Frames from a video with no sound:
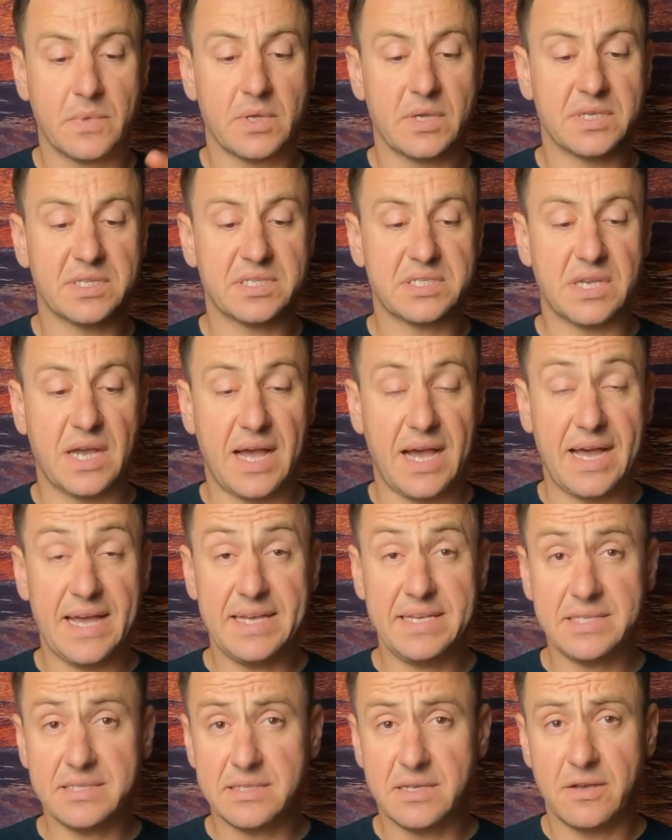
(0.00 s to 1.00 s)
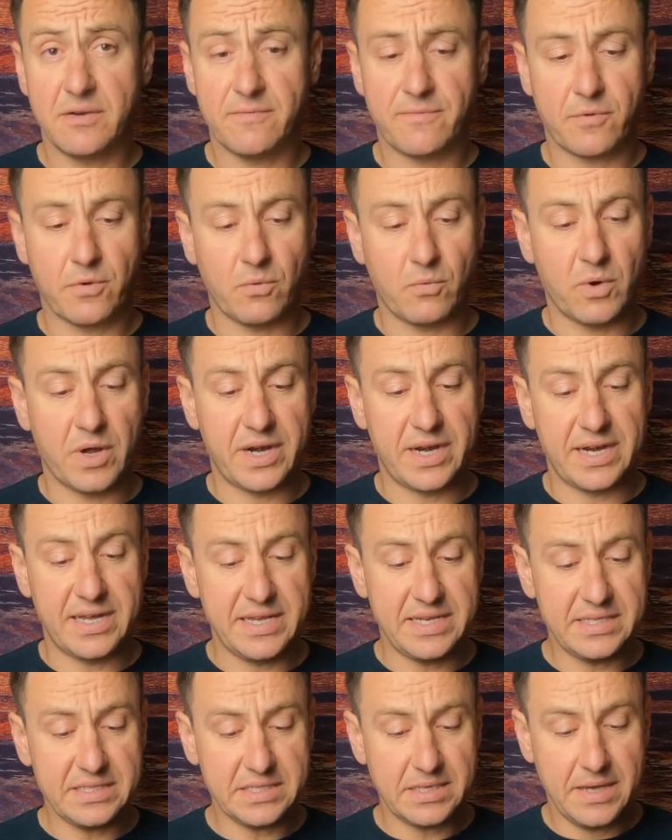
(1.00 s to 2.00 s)
size for what it
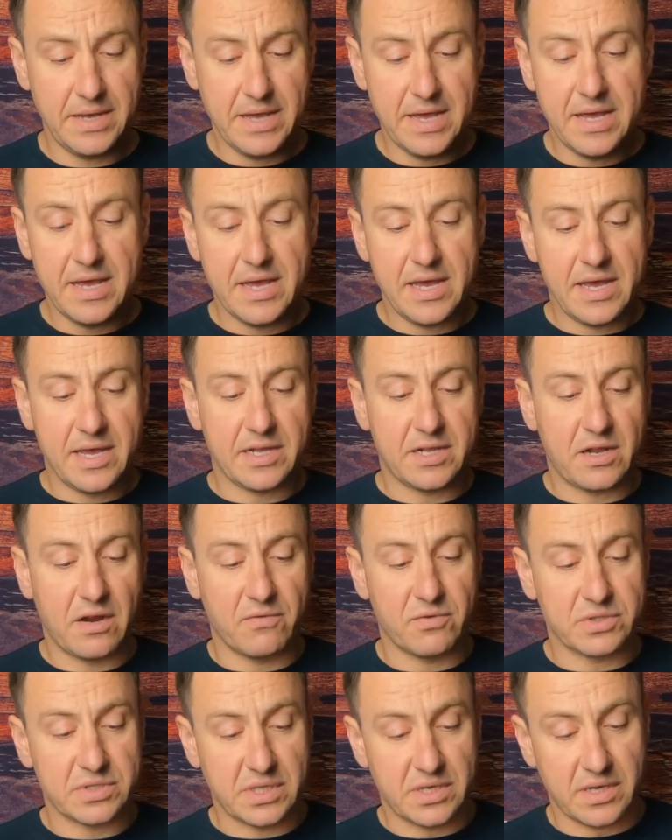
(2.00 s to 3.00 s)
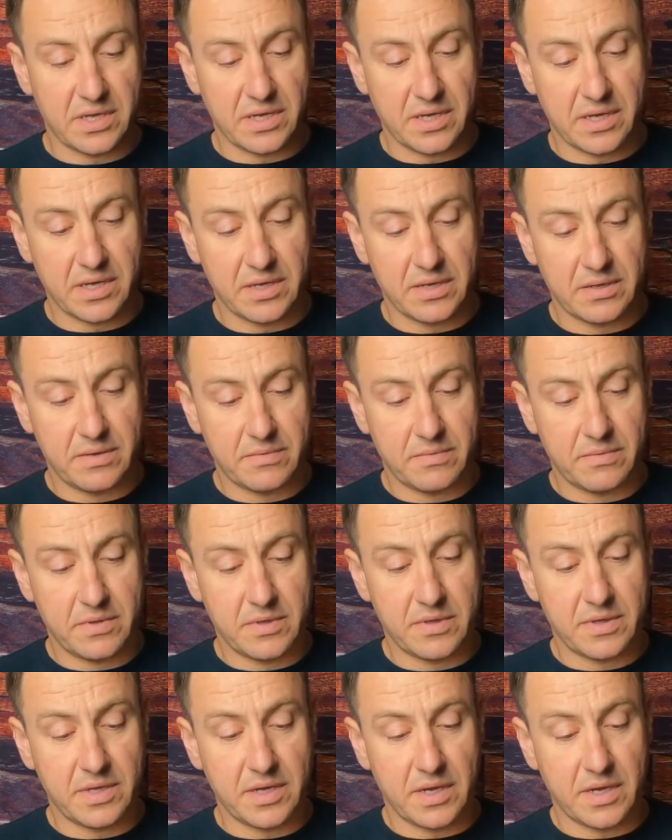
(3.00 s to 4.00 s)
is. It covers the
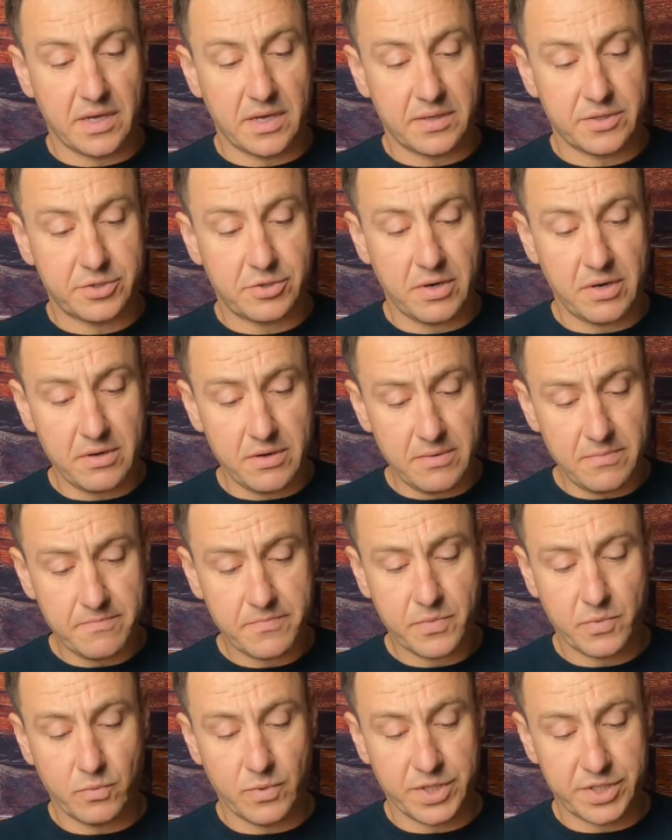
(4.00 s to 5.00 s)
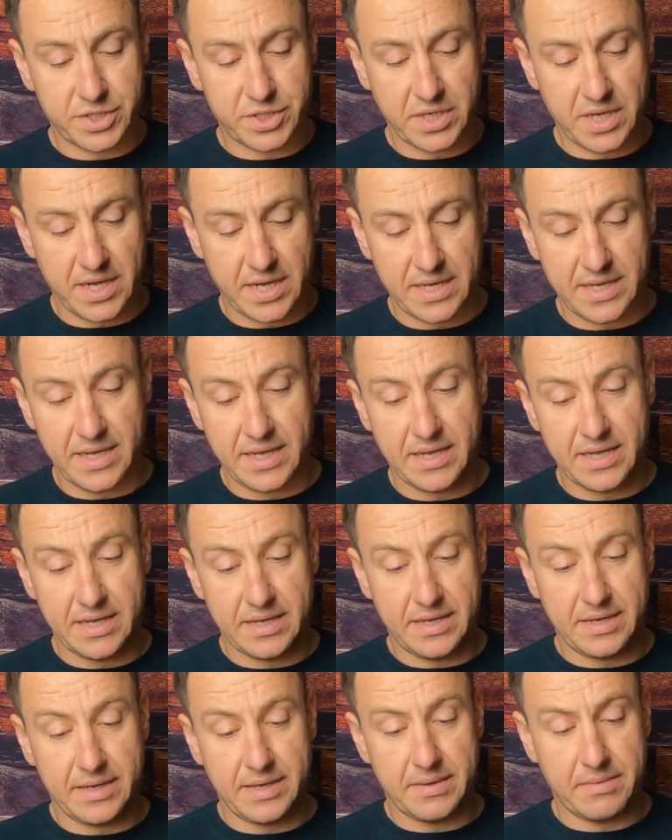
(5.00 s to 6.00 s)
trigger, which
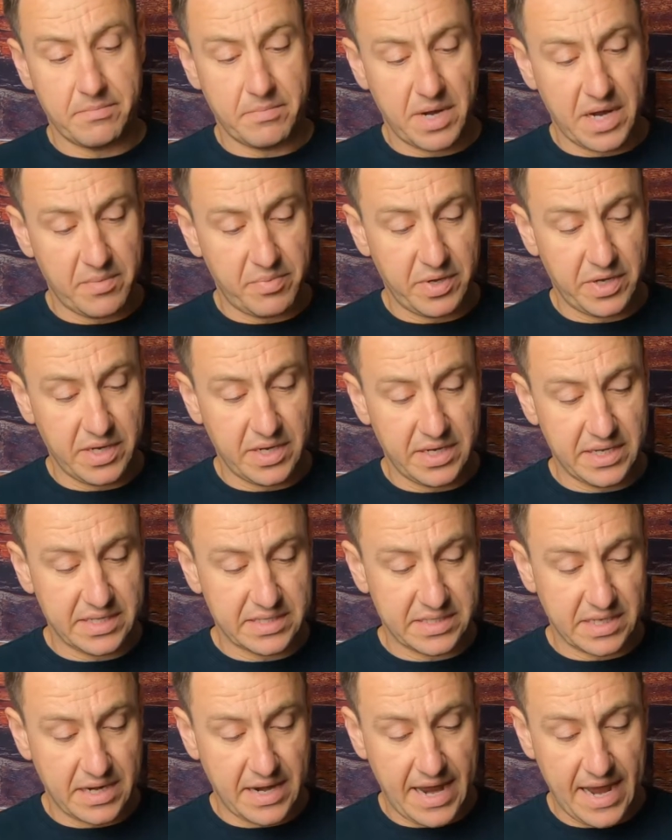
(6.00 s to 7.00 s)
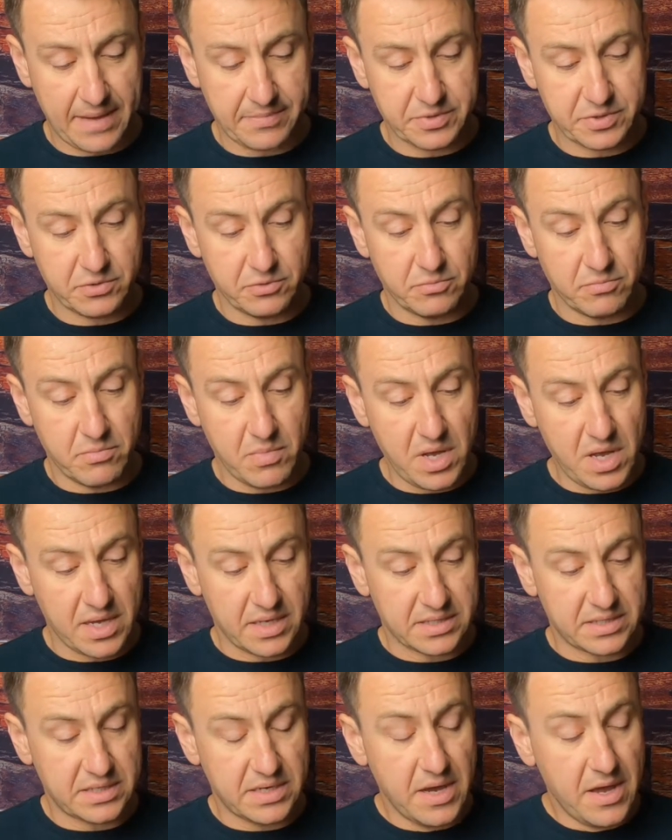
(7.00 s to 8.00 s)
in my opinion is an absolute
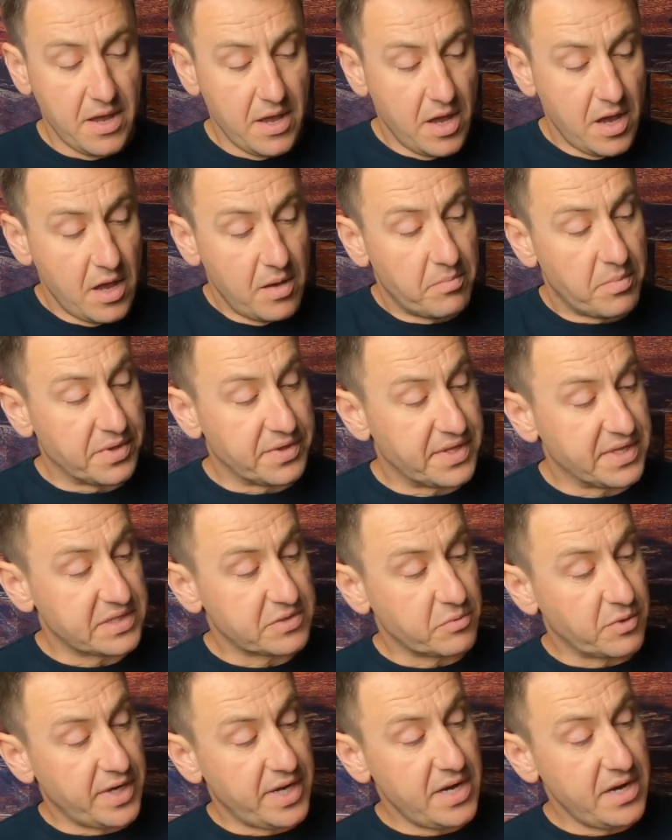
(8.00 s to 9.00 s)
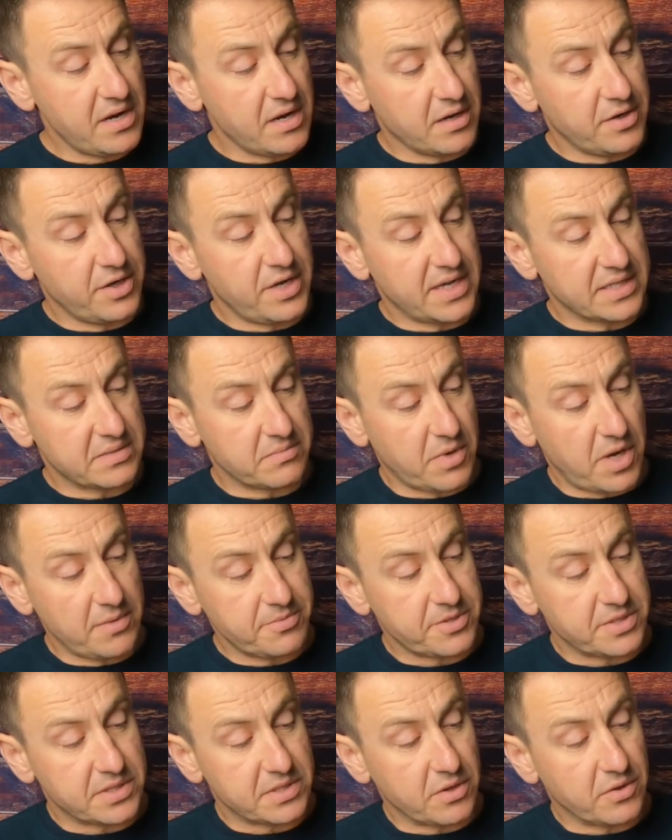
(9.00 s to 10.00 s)
must. But this one here, you got some
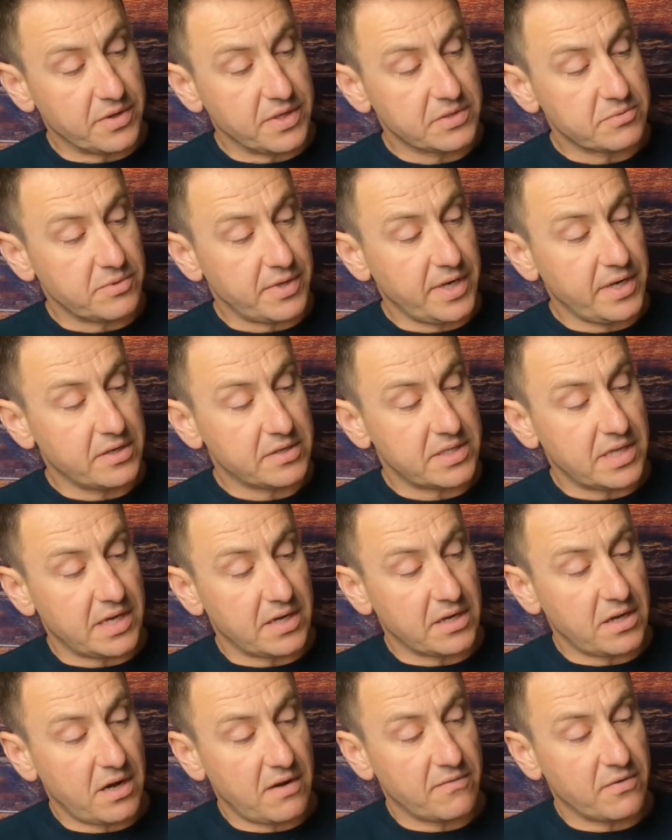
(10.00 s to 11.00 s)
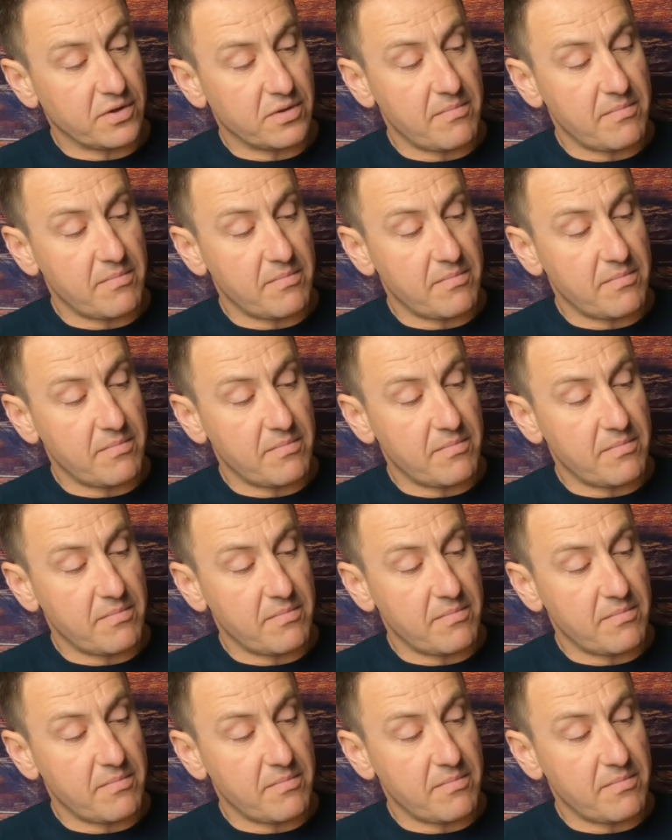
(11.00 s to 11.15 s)
options. So this one here is going to cover the